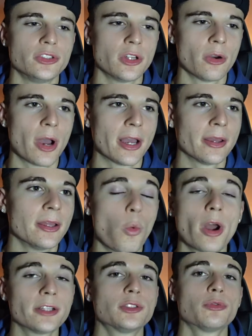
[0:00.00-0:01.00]
You know, I
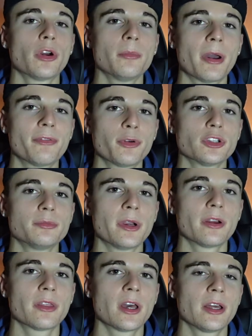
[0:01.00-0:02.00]
wanted to run my first
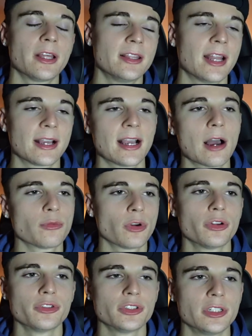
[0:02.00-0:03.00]
marathon and then I got
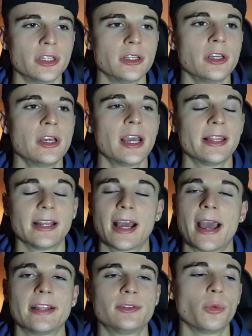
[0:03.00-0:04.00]
runner's knee and then I had to